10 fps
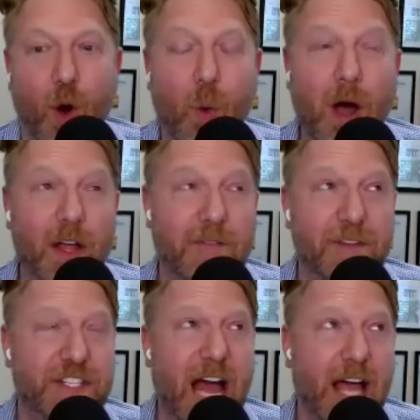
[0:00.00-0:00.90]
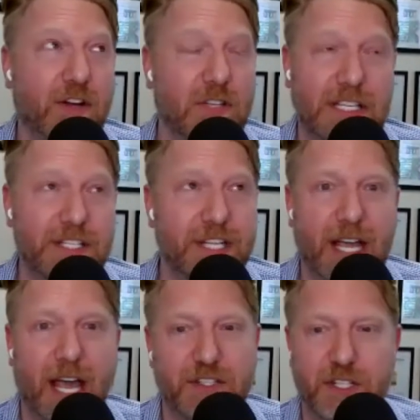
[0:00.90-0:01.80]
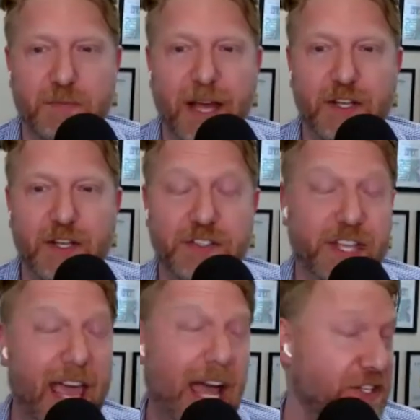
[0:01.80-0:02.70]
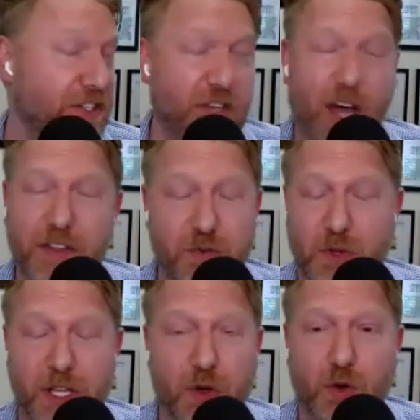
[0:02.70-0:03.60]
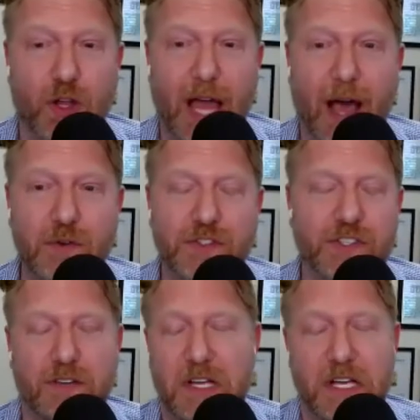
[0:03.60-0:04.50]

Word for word: well if it's not your listing i suspect you could say hey i just saw this really cool house and